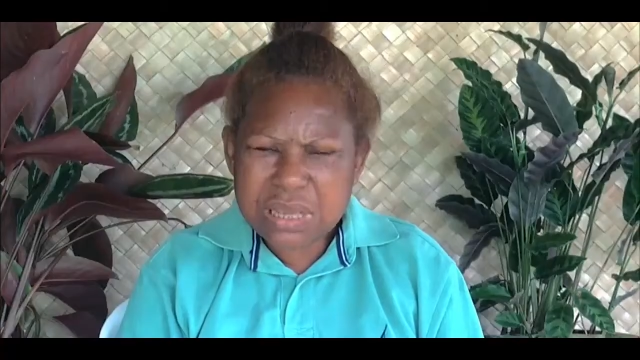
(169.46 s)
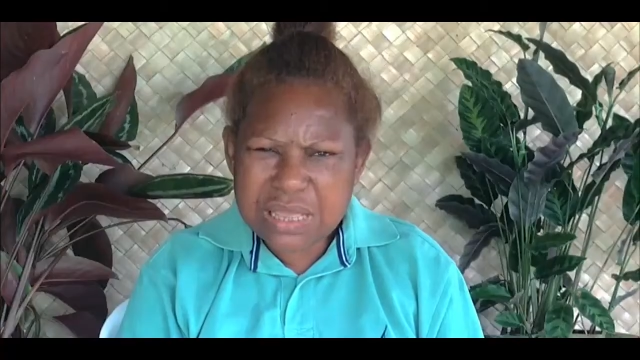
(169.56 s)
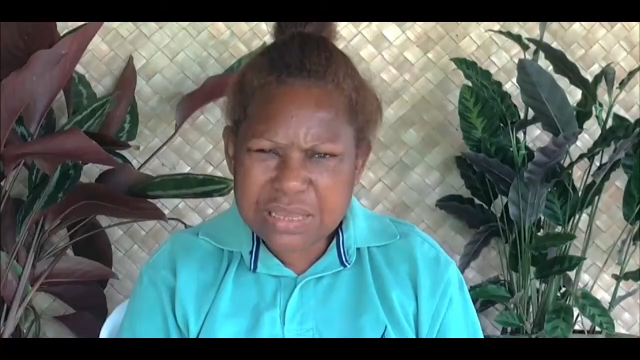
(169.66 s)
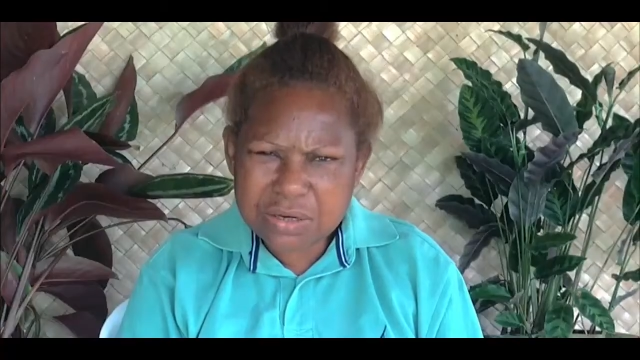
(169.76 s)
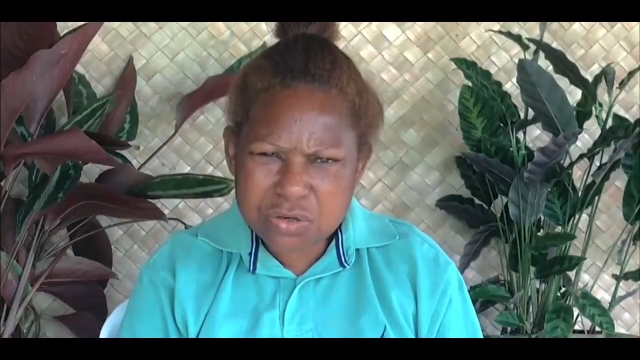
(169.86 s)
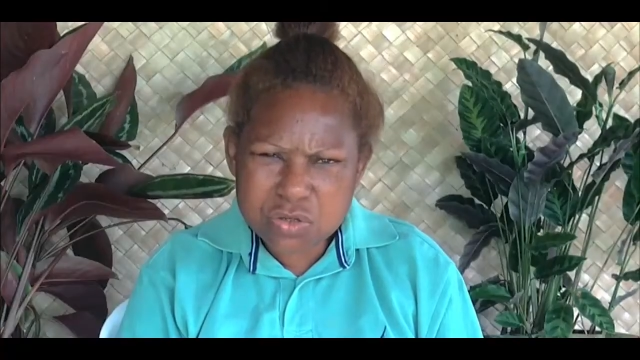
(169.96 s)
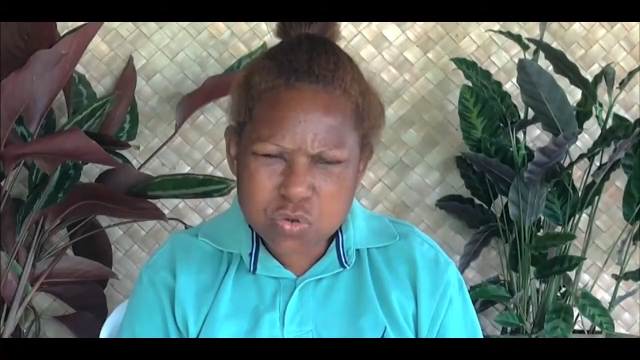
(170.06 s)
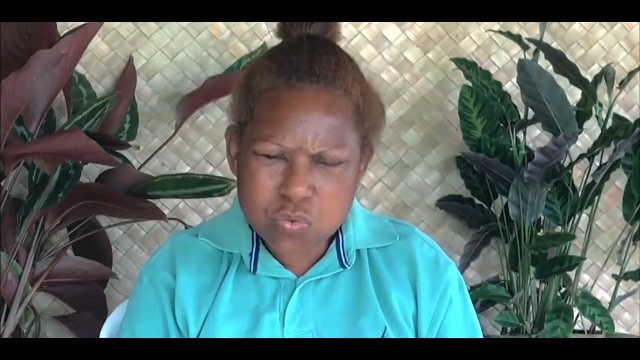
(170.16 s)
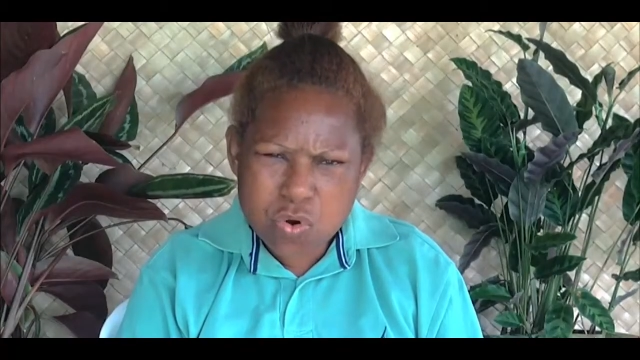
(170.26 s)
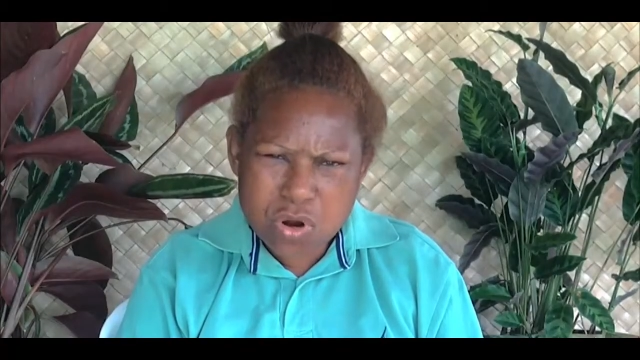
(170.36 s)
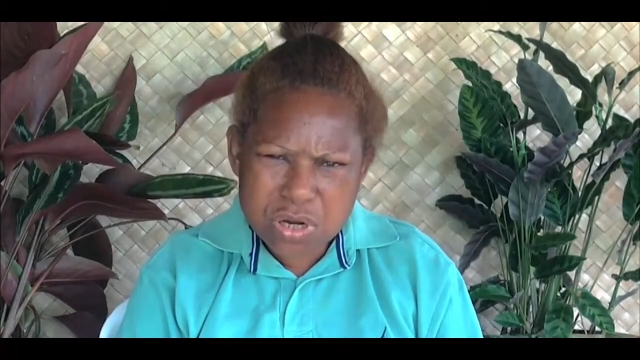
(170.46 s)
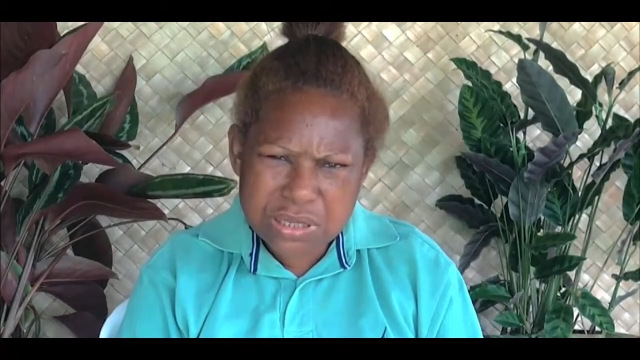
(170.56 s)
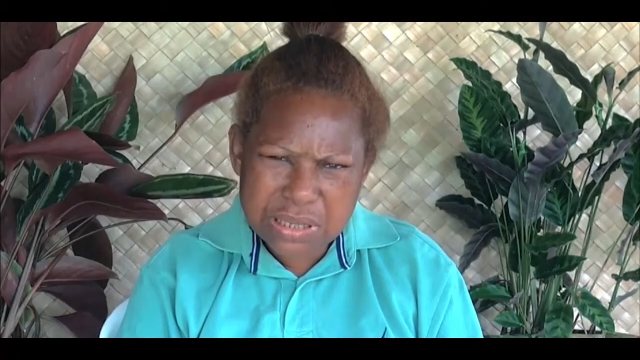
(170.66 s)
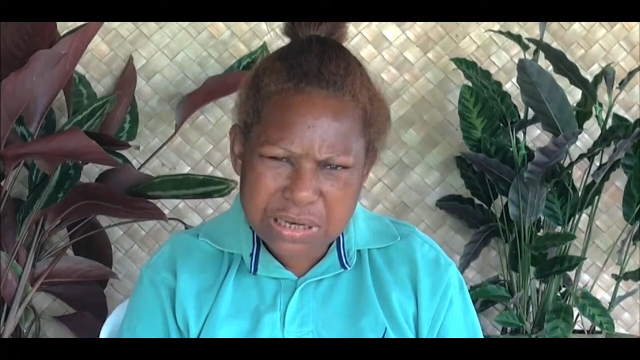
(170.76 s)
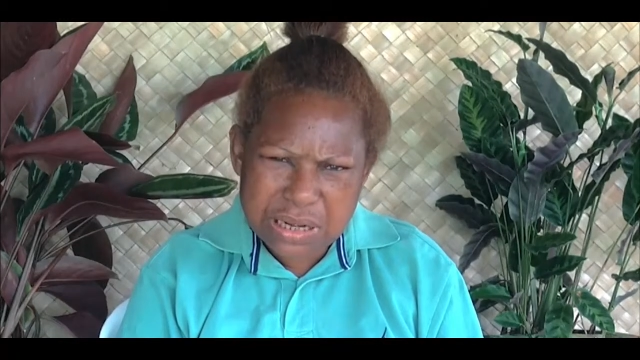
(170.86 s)
I can also walk
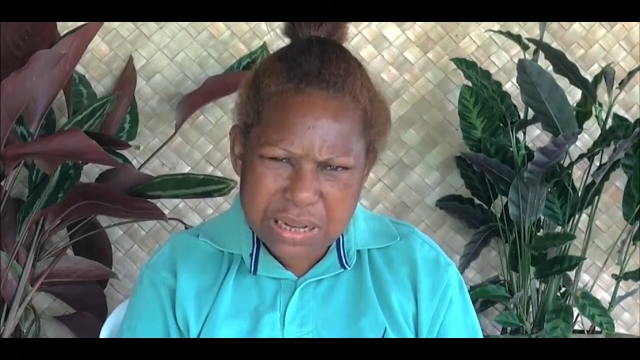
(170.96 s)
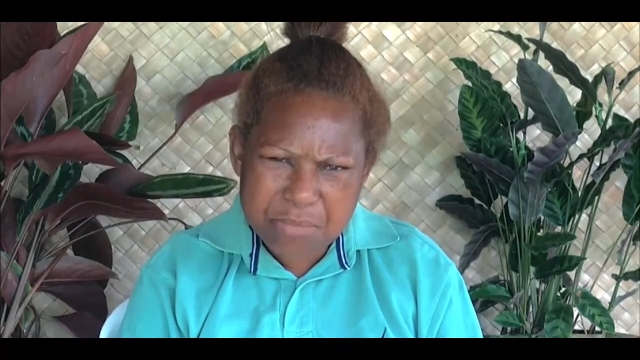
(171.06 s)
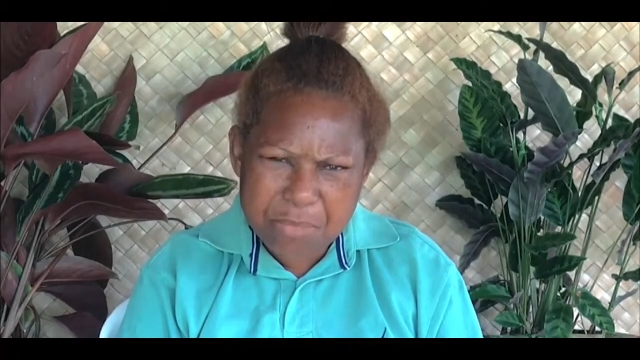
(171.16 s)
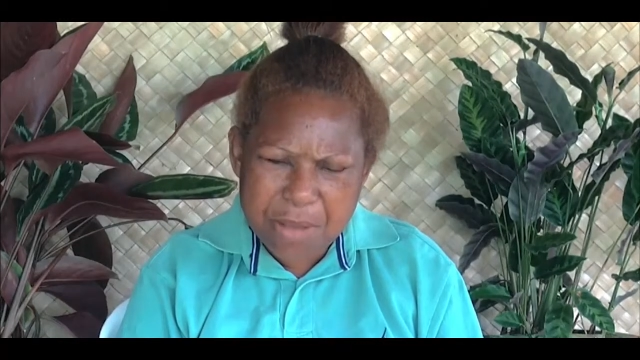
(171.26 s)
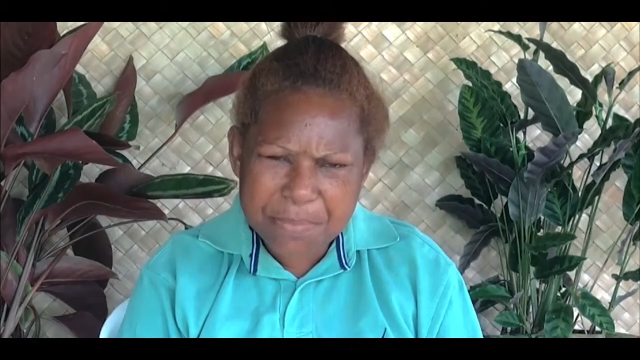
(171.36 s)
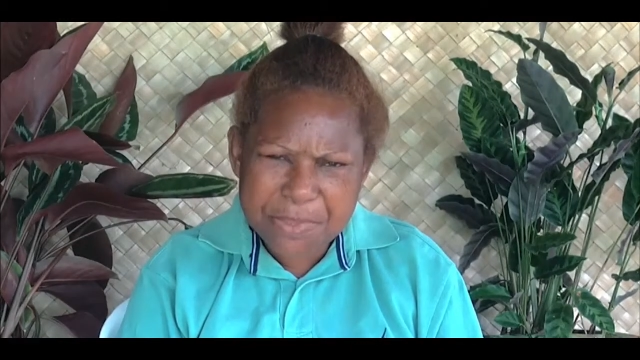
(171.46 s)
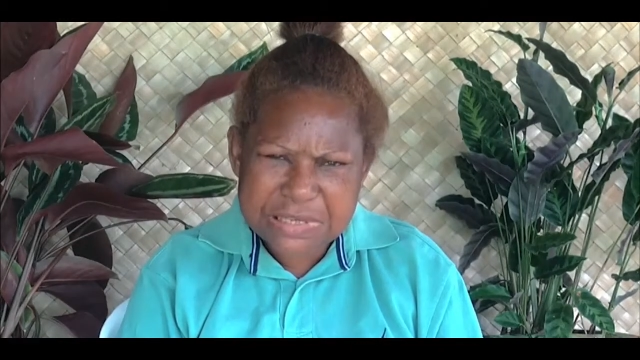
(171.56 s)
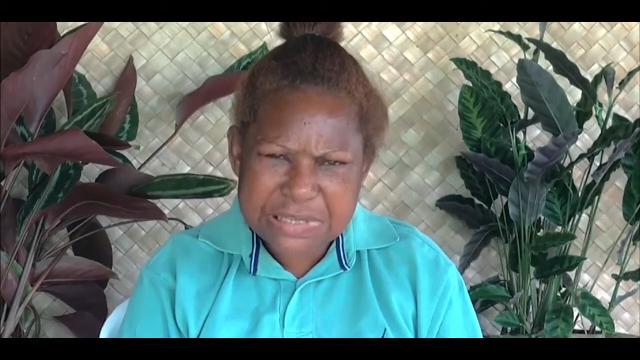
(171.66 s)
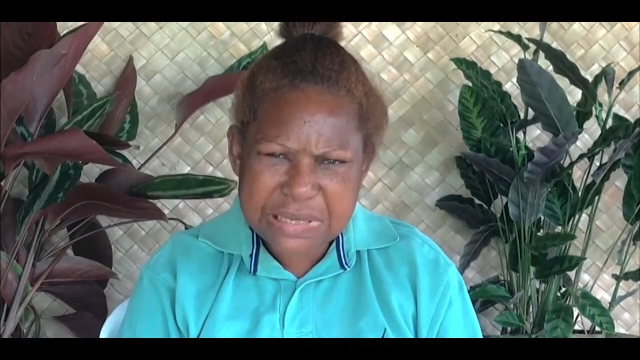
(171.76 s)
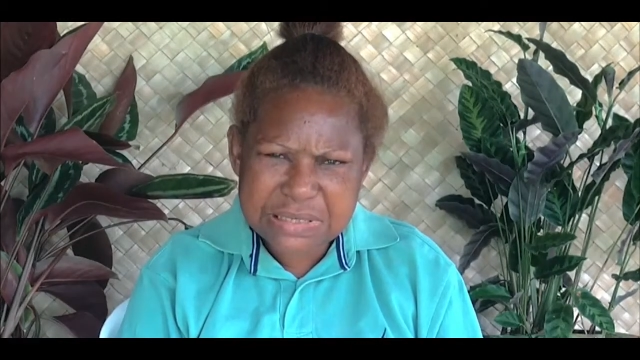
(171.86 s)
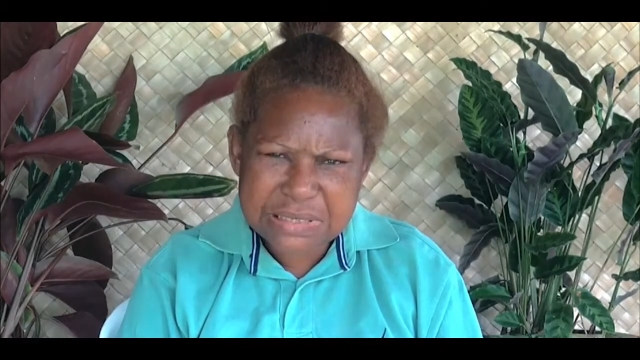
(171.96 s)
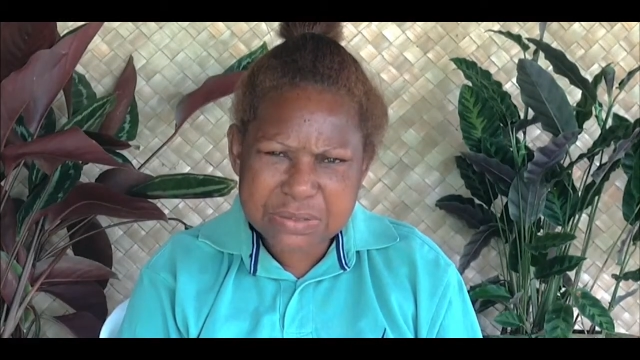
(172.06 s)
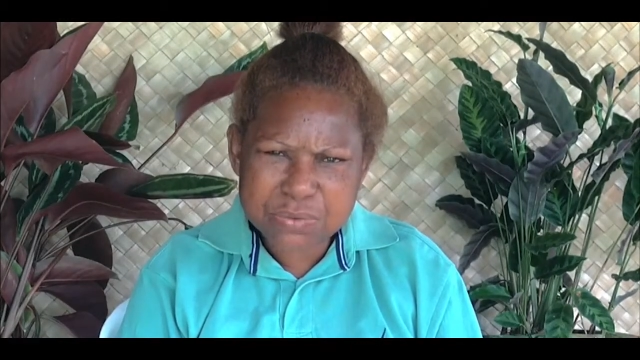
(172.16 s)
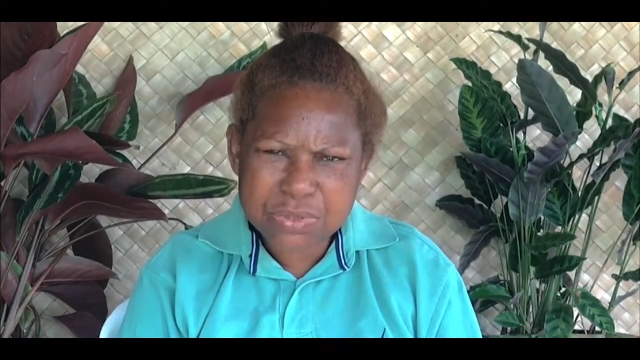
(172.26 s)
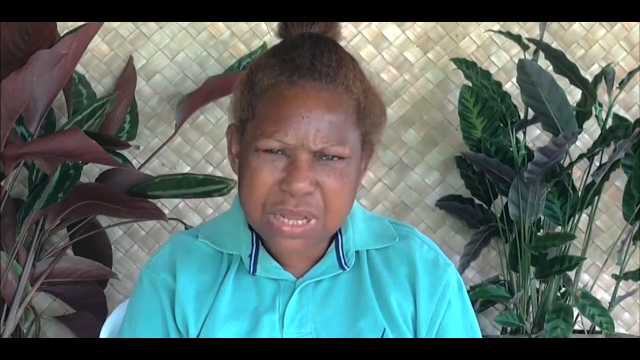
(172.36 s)
and climb up the stairs into